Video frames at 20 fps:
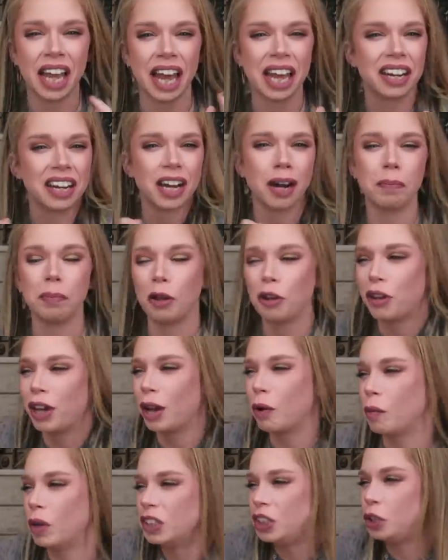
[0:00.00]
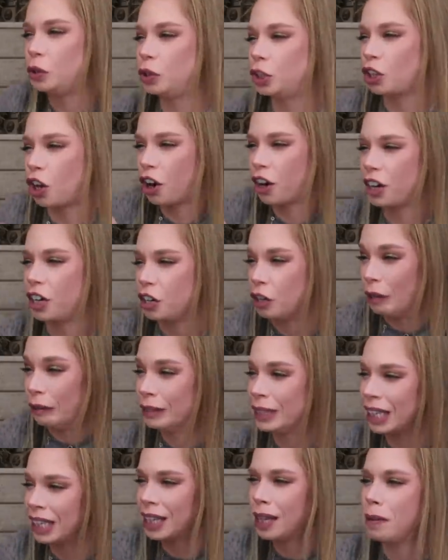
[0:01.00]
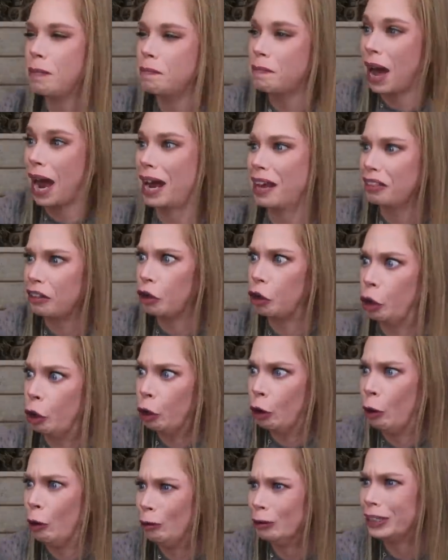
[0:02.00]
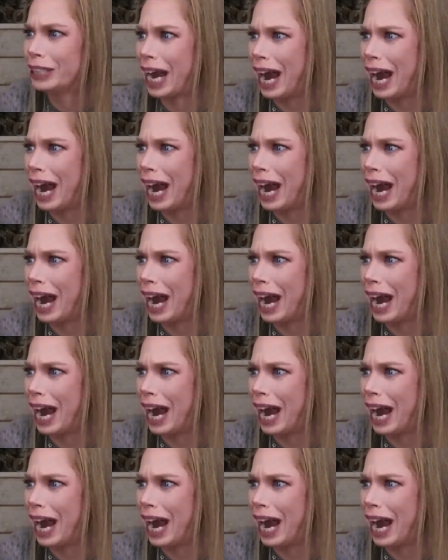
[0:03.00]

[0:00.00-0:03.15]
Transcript: they ended up looking once you started using them back in the good old